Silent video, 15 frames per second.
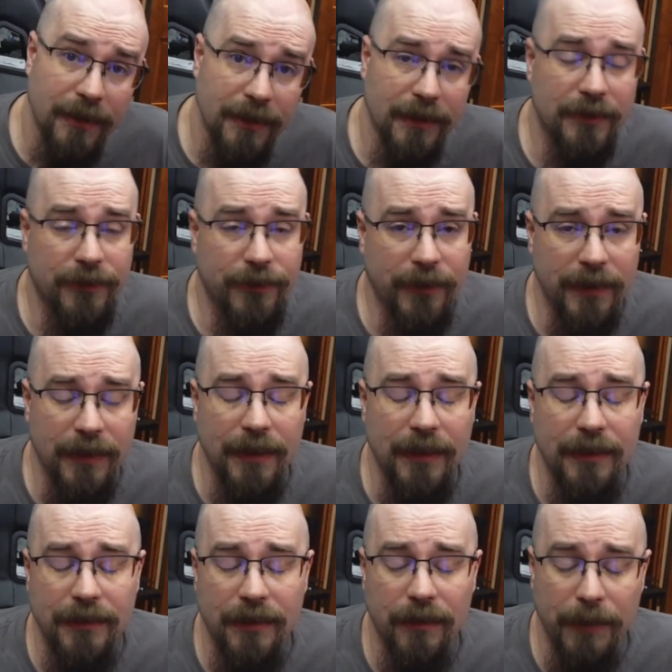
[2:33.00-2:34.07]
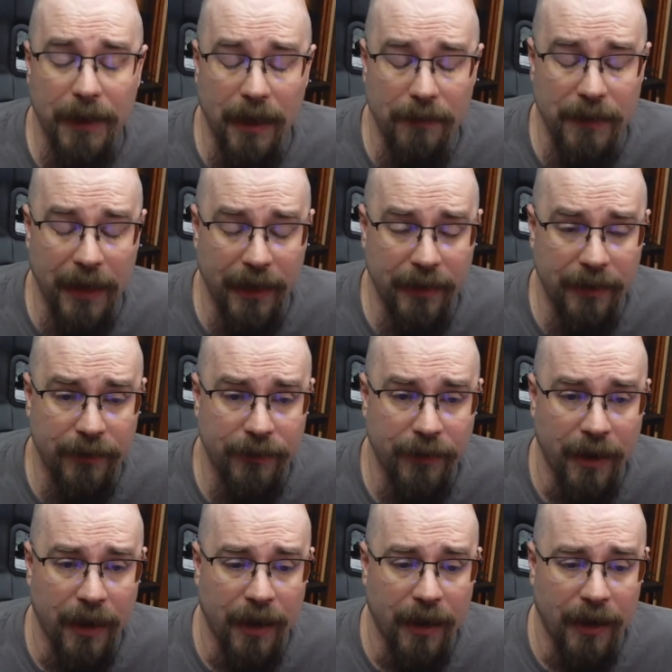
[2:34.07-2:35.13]
it's fairly easy to become negative,
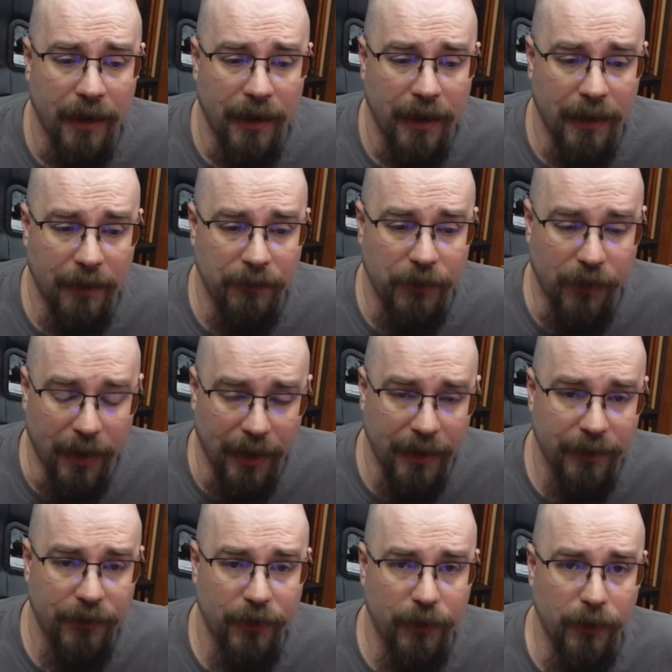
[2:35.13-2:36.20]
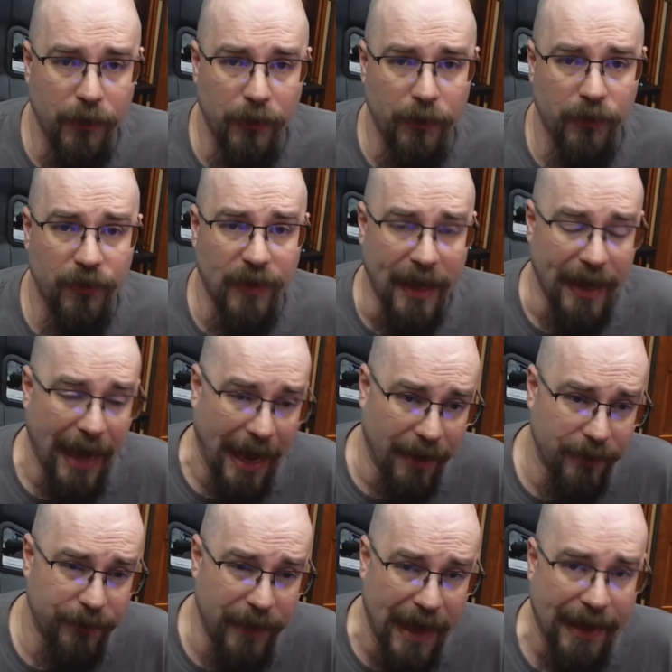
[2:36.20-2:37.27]
and I'm trying to stay
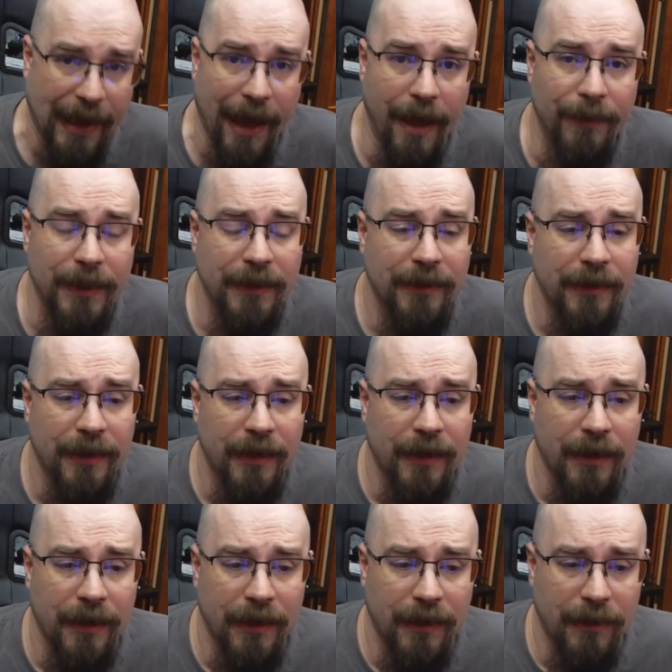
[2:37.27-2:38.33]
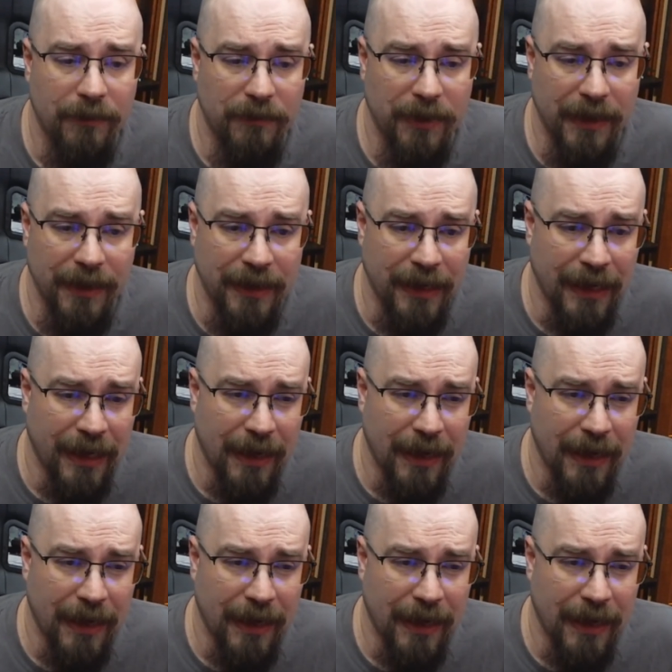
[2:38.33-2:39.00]
out of that habit. But